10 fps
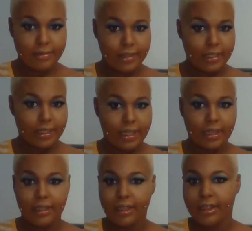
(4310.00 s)
Blend that
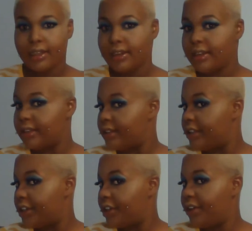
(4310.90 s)
again, and
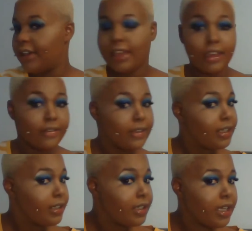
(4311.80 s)
there you have
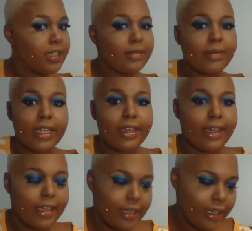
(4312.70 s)
it. That's my
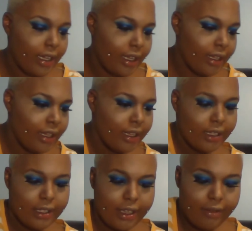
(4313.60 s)
highlight.
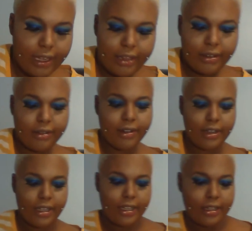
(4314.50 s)
That way I'll know where
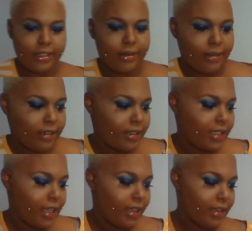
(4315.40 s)
to contour. I'm going to
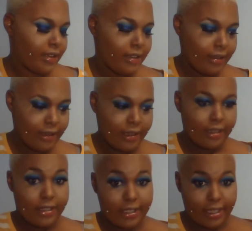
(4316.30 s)
take
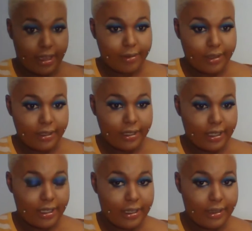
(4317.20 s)
Sable
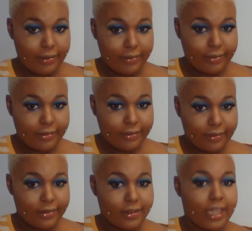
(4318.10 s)
again
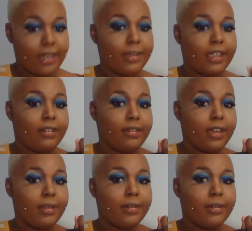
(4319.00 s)
out of my Lorac